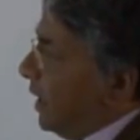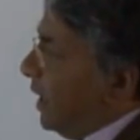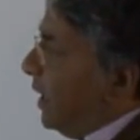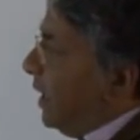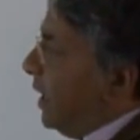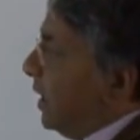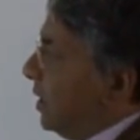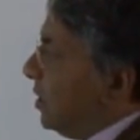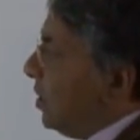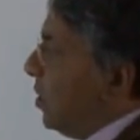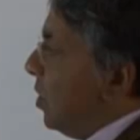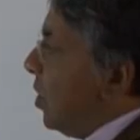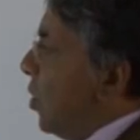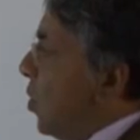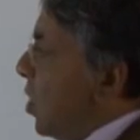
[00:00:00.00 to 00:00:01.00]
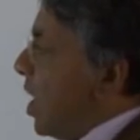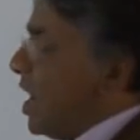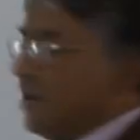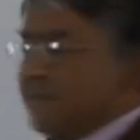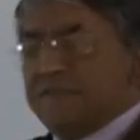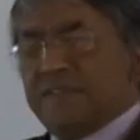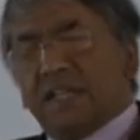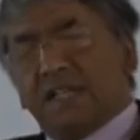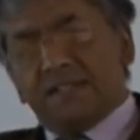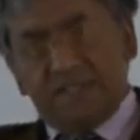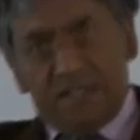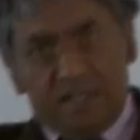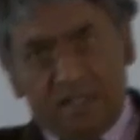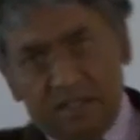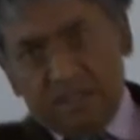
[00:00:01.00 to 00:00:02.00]
Or haven't I
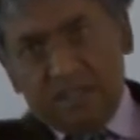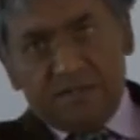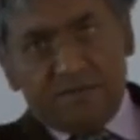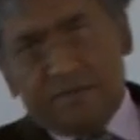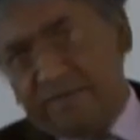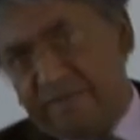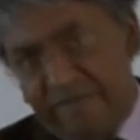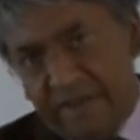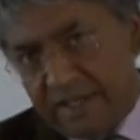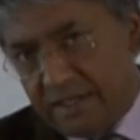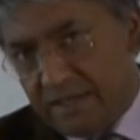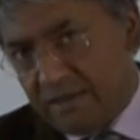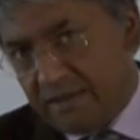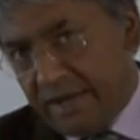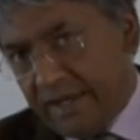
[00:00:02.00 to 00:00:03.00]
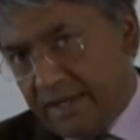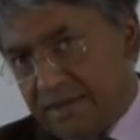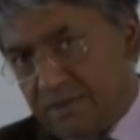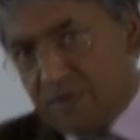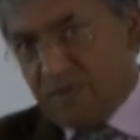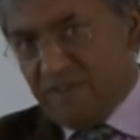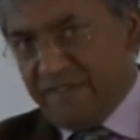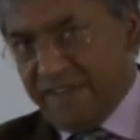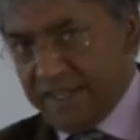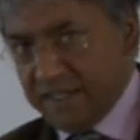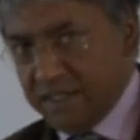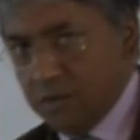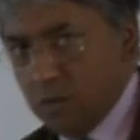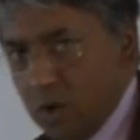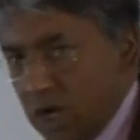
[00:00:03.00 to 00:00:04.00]
seen this from vendor X or
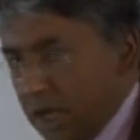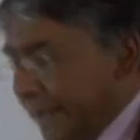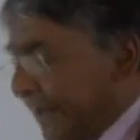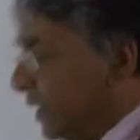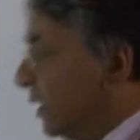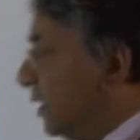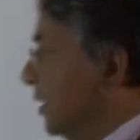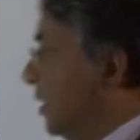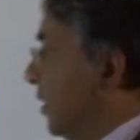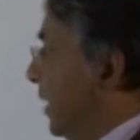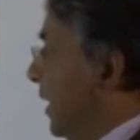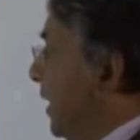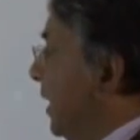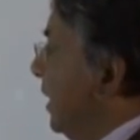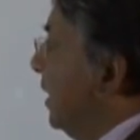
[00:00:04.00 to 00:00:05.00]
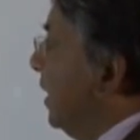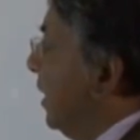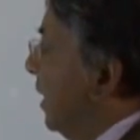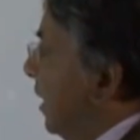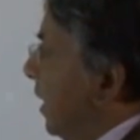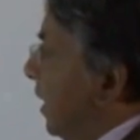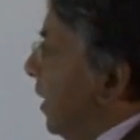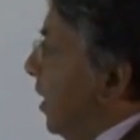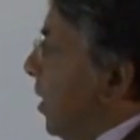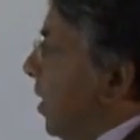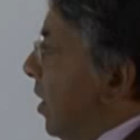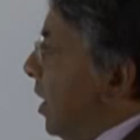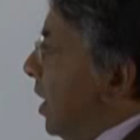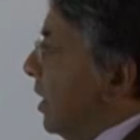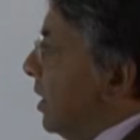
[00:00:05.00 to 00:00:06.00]
vendor Y? Okay?
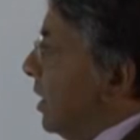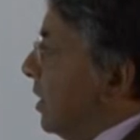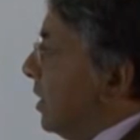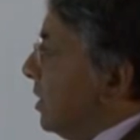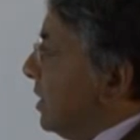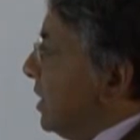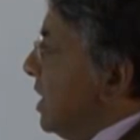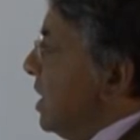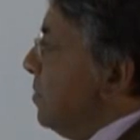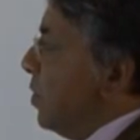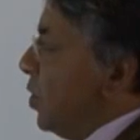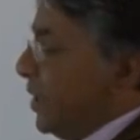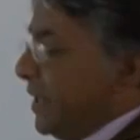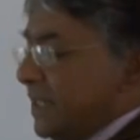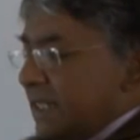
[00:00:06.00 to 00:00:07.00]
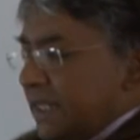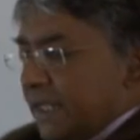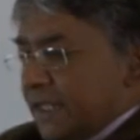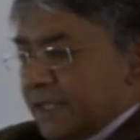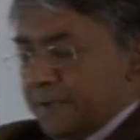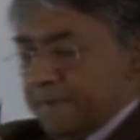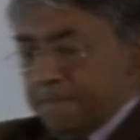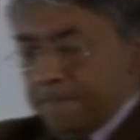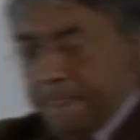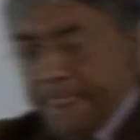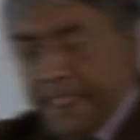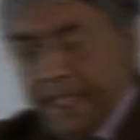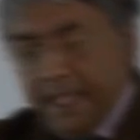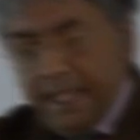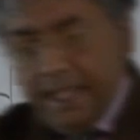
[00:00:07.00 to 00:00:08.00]
The key point here
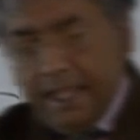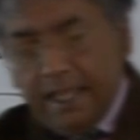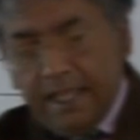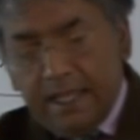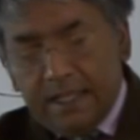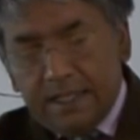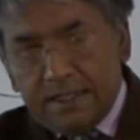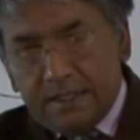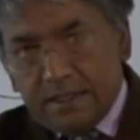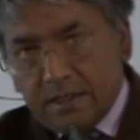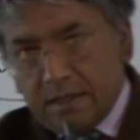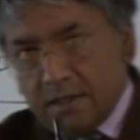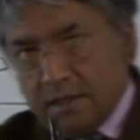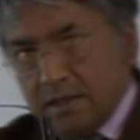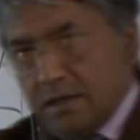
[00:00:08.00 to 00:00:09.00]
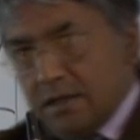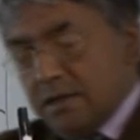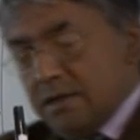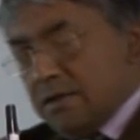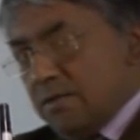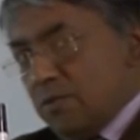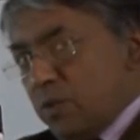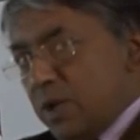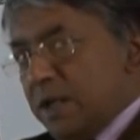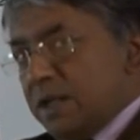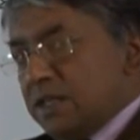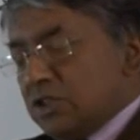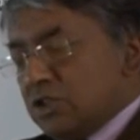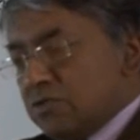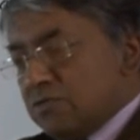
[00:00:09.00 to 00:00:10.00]
is with
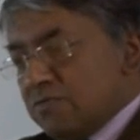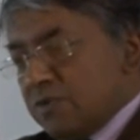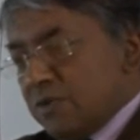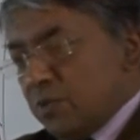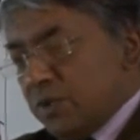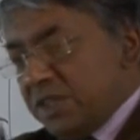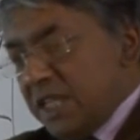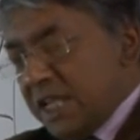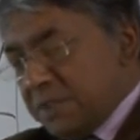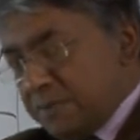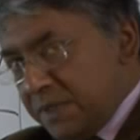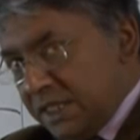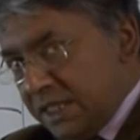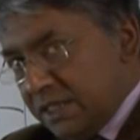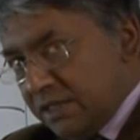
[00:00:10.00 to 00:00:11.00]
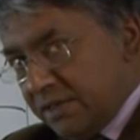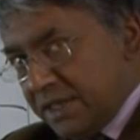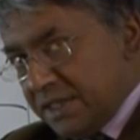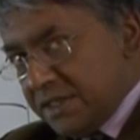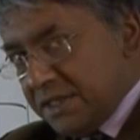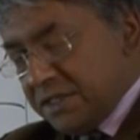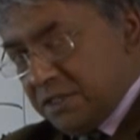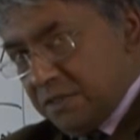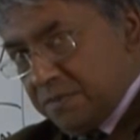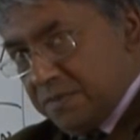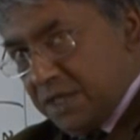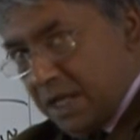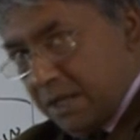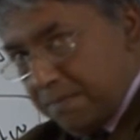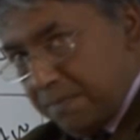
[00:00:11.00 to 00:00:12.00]
the expert integrated systems
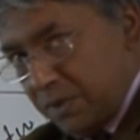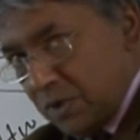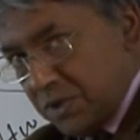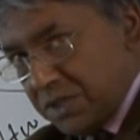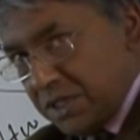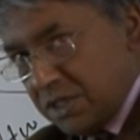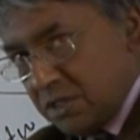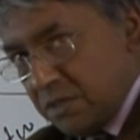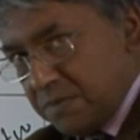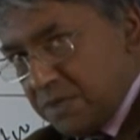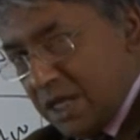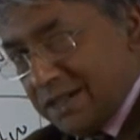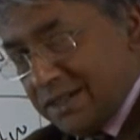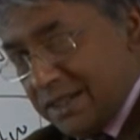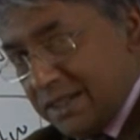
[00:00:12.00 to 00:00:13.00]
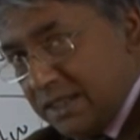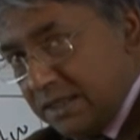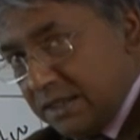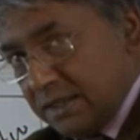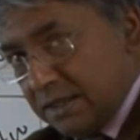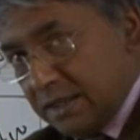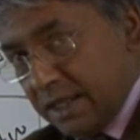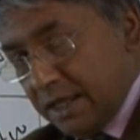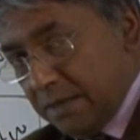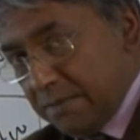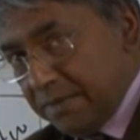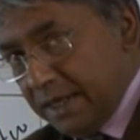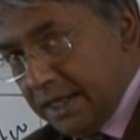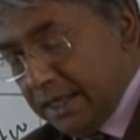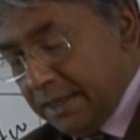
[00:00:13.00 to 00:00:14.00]
and PureSystems underneath that
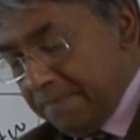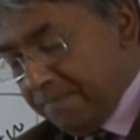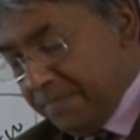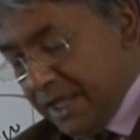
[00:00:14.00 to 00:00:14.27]
umbrella,